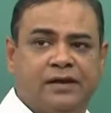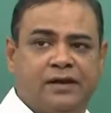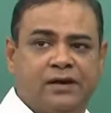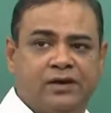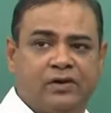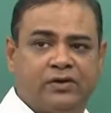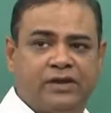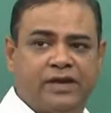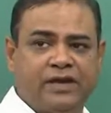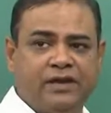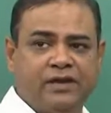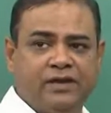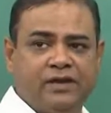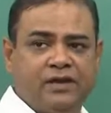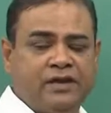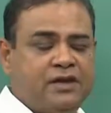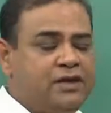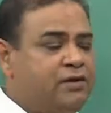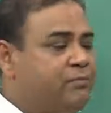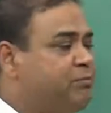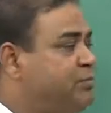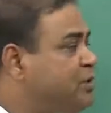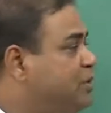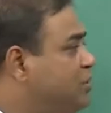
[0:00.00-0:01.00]
okay?
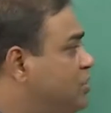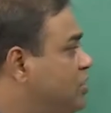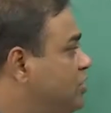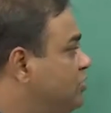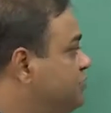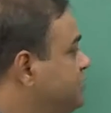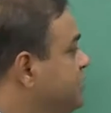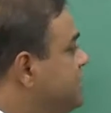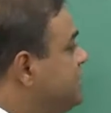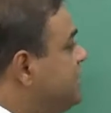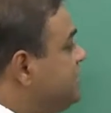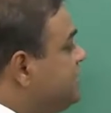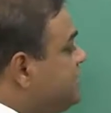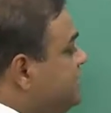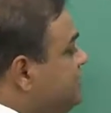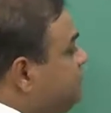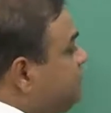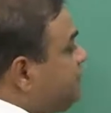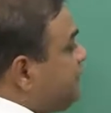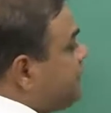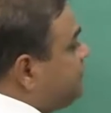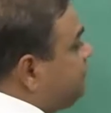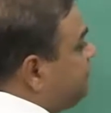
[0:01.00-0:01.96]
Because if I